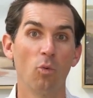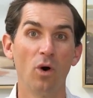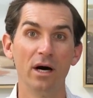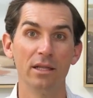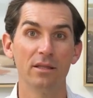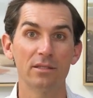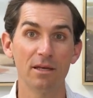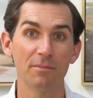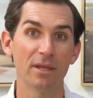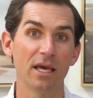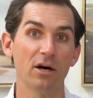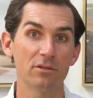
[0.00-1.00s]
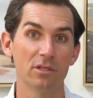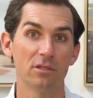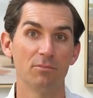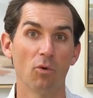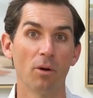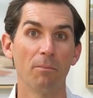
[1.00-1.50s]
one that something else
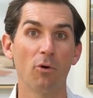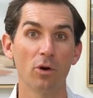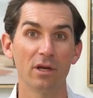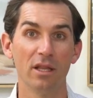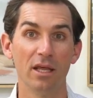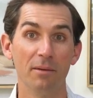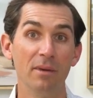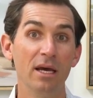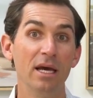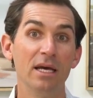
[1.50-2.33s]
is more important to them,